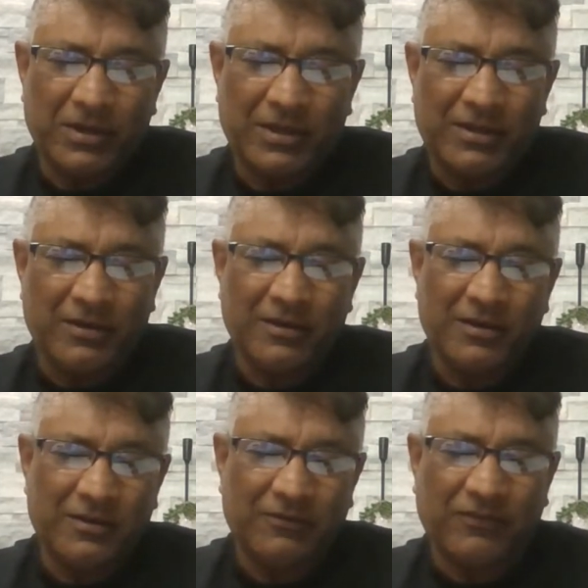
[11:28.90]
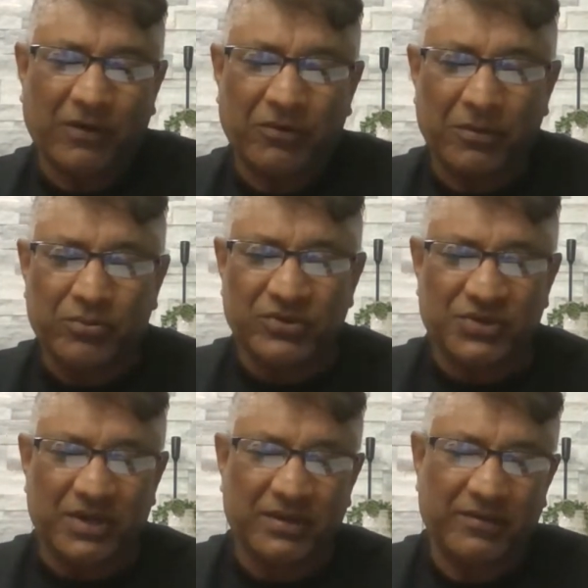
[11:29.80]
he's very
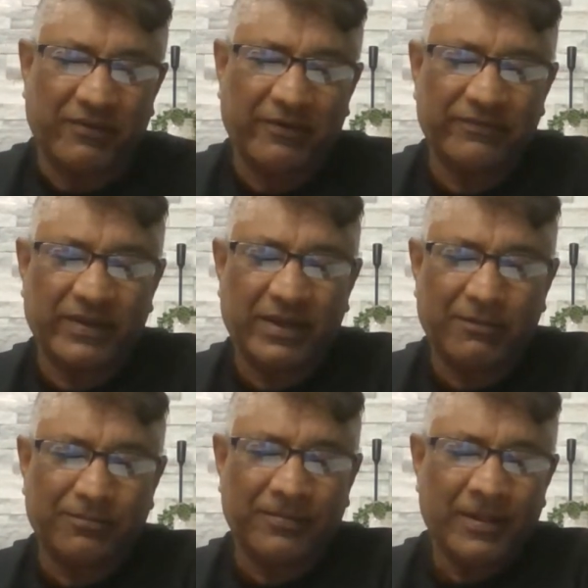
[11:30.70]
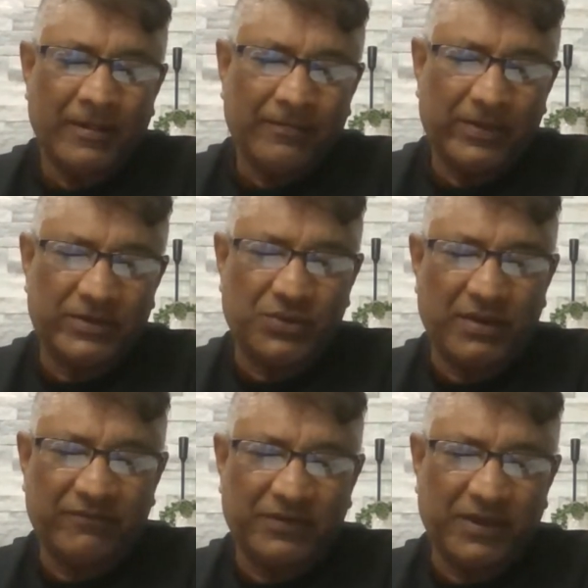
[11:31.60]
appreciative of the help that you
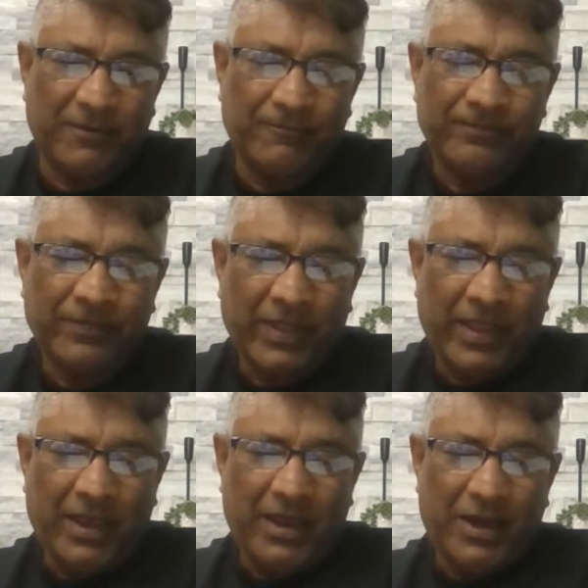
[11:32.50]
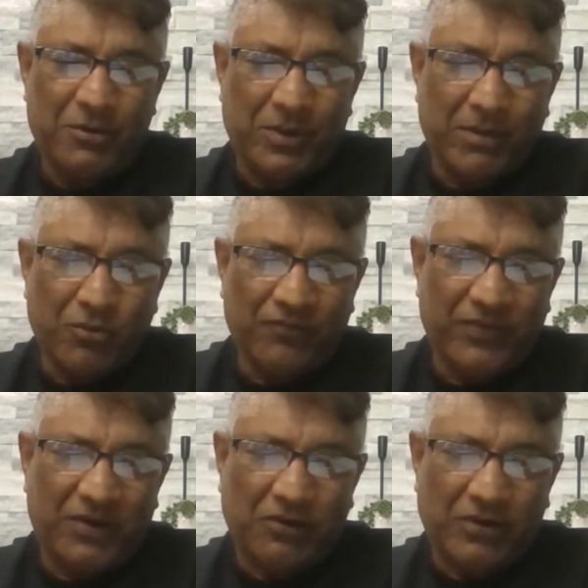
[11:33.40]
give to him. Anyway,
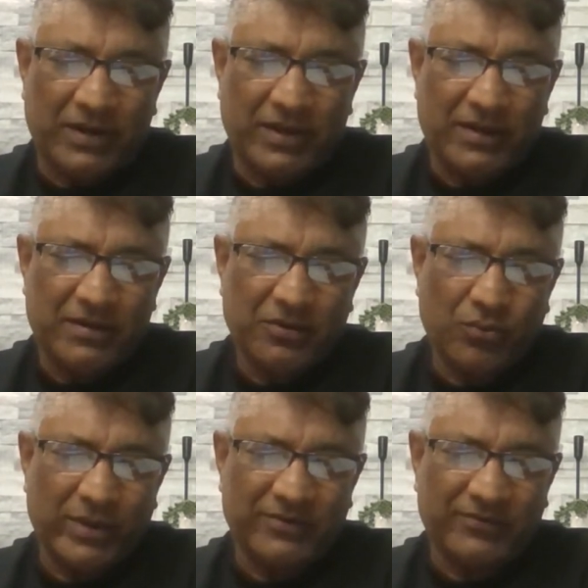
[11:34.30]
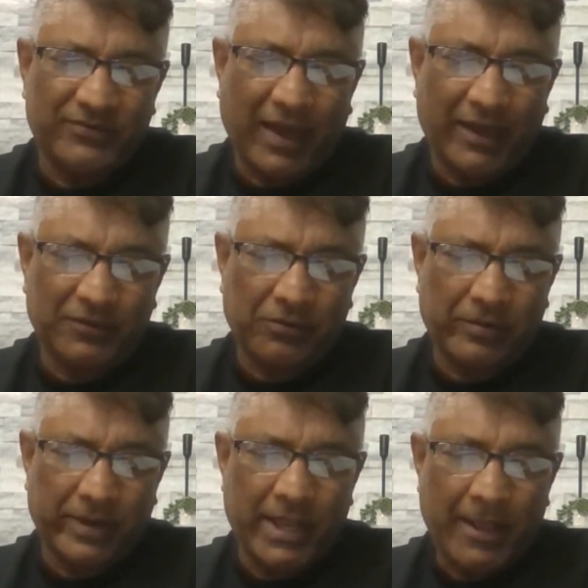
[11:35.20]
moving on in the winners
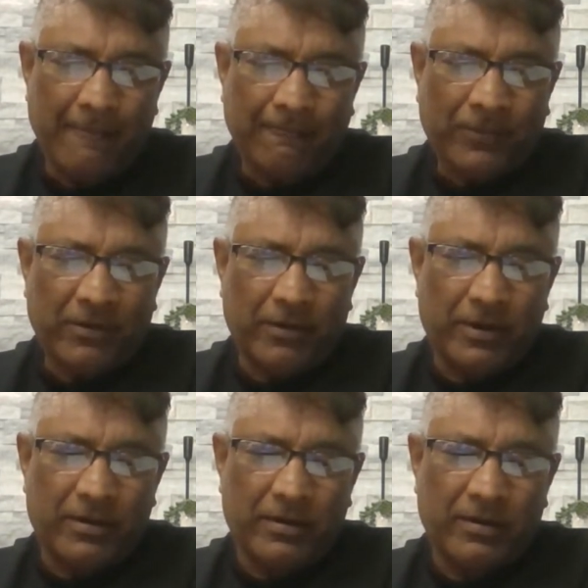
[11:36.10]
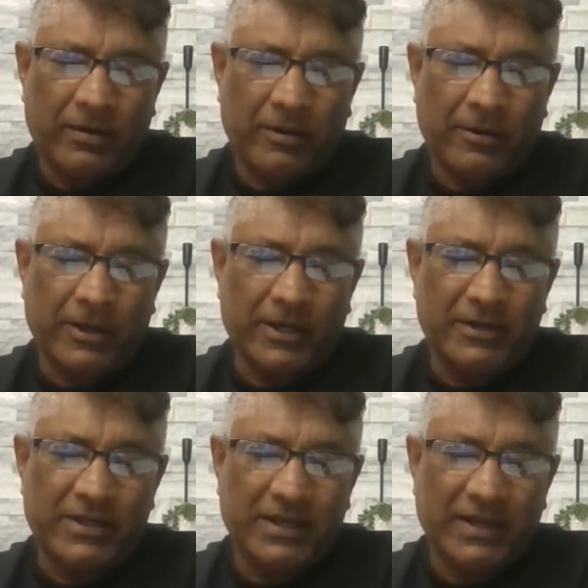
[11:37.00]
category. In
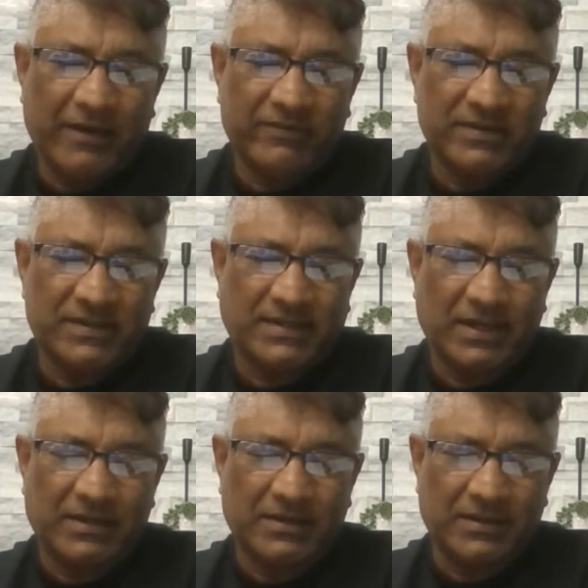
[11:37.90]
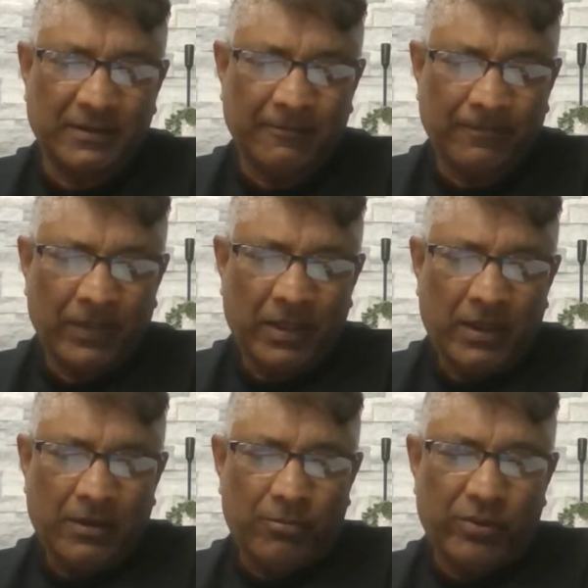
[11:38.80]
the 11-second
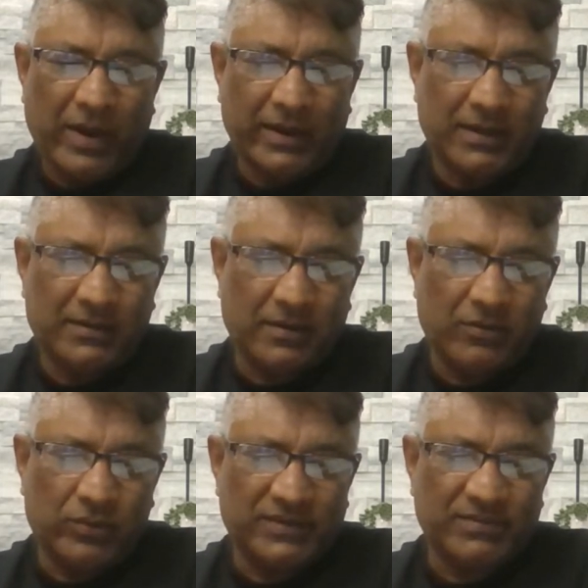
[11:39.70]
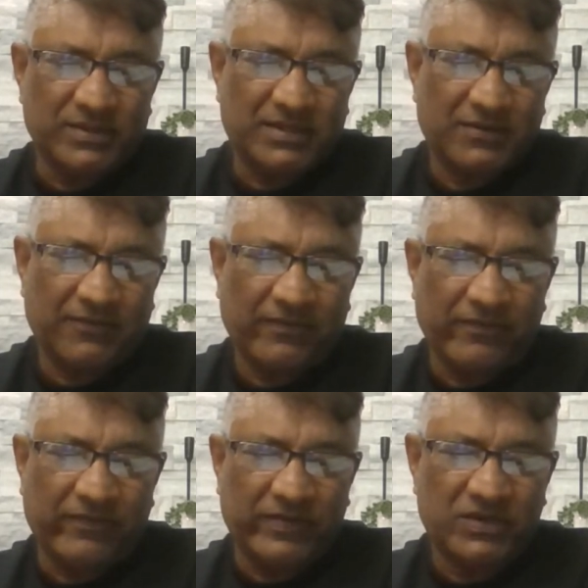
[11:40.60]
bracket, it was Mr.
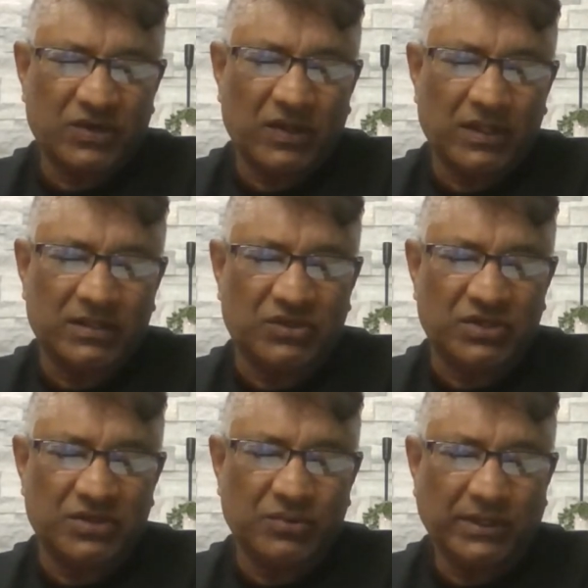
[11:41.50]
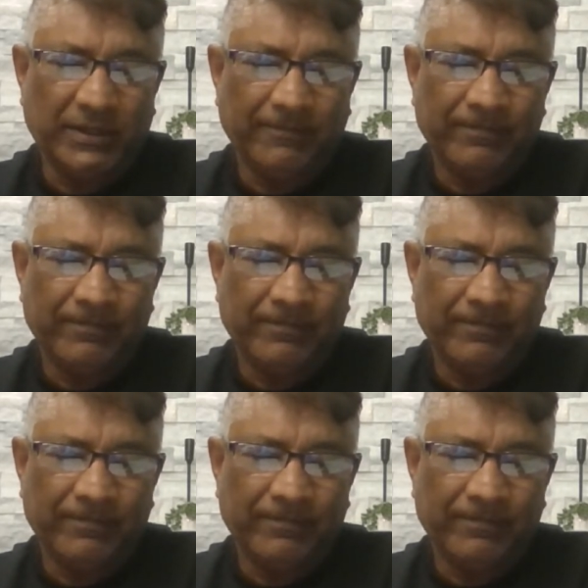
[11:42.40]
Vishal G1